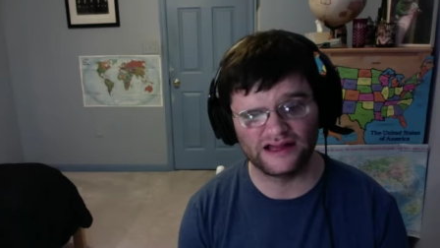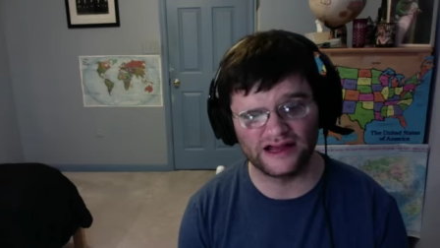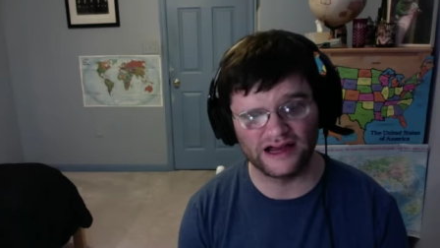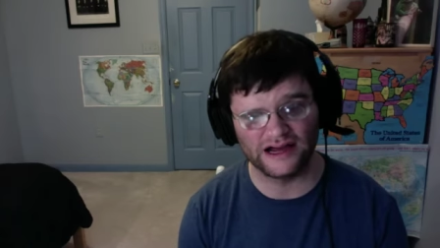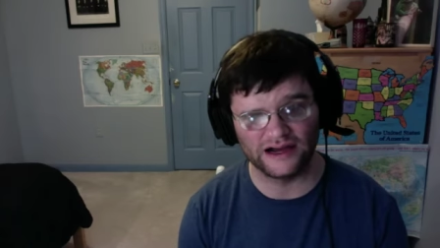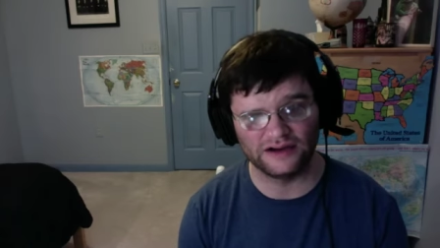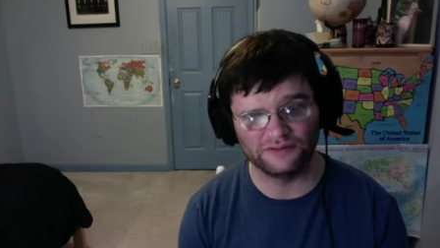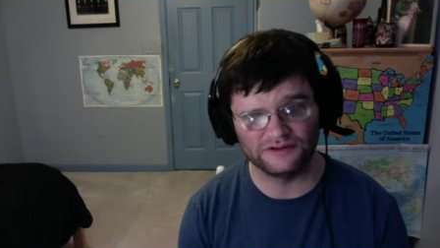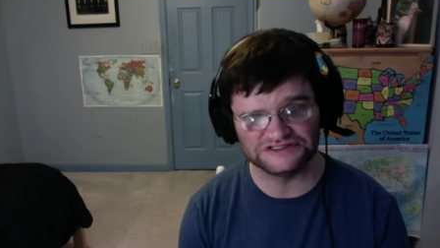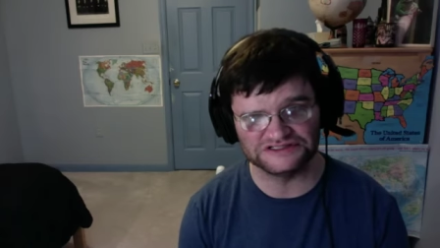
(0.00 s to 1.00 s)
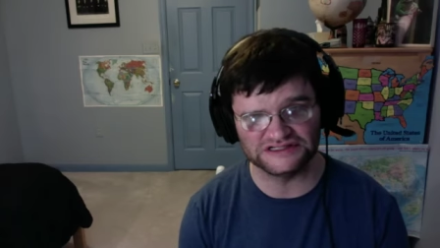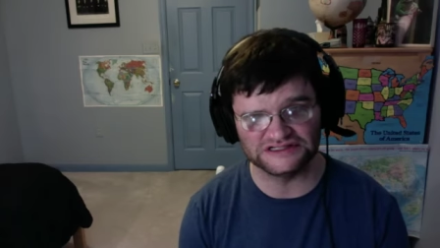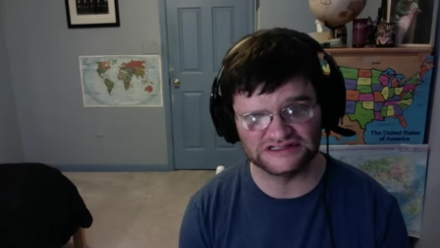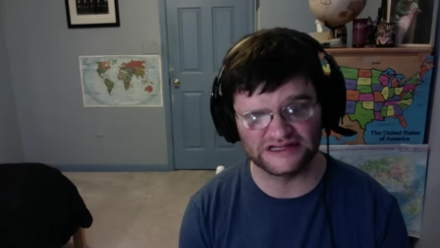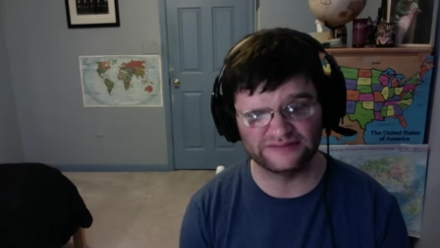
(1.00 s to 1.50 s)
uh, was in
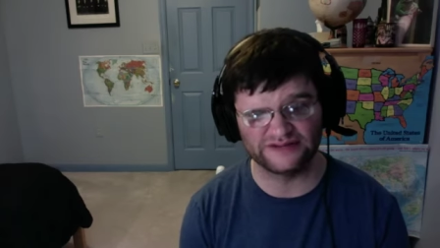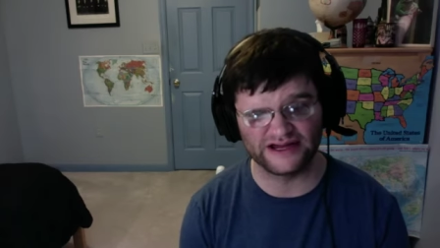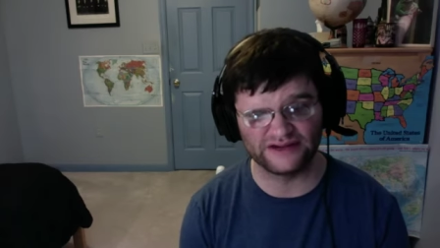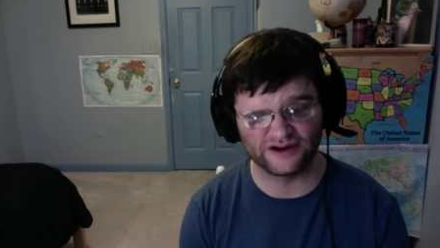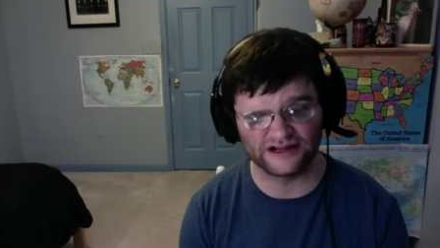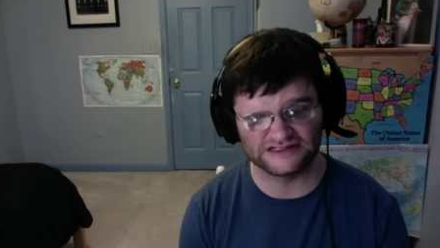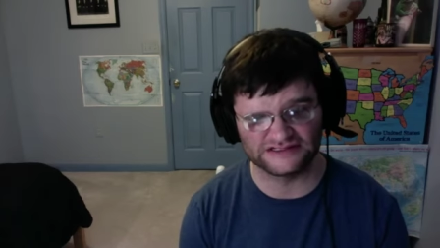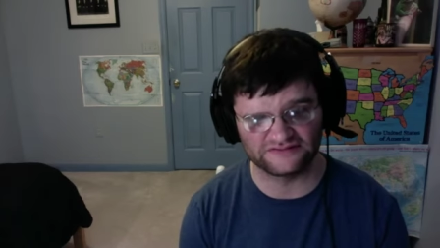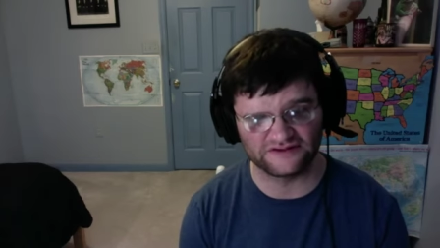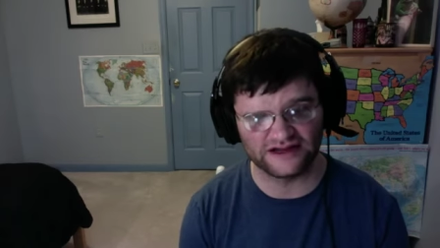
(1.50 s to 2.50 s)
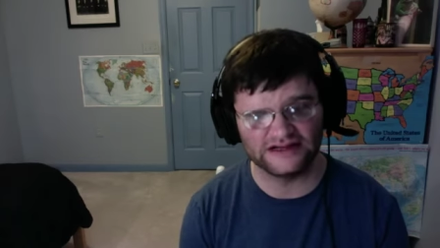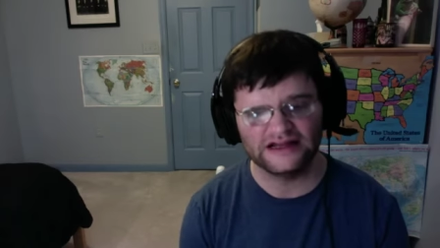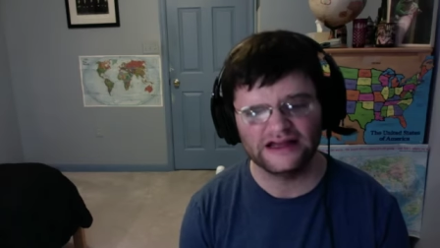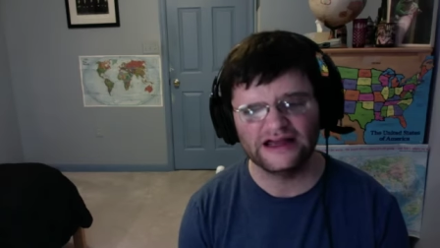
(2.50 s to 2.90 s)
the same line of work as the friend,